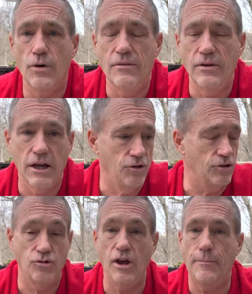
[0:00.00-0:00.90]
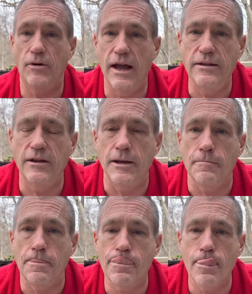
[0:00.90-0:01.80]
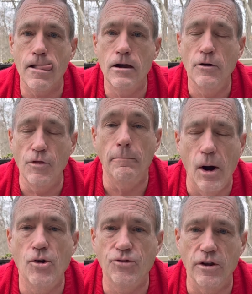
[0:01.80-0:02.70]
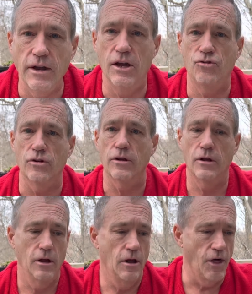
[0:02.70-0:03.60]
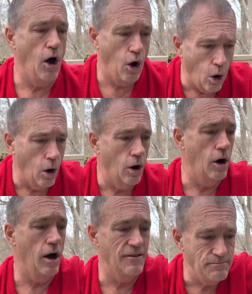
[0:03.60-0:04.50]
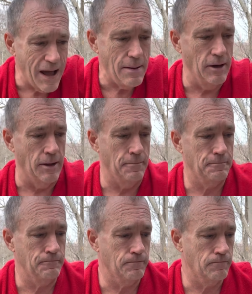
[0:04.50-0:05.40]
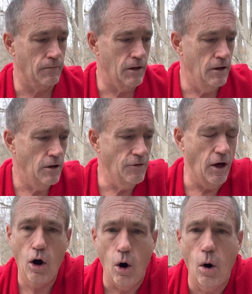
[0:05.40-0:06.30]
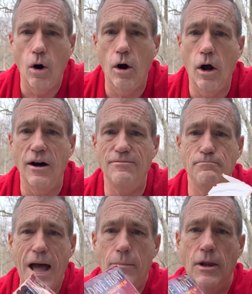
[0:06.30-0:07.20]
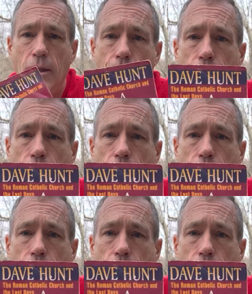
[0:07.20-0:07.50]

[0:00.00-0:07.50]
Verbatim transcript: Revelation chapter 18. The merchant nation, the whore of Babylon, the whore of Babylon,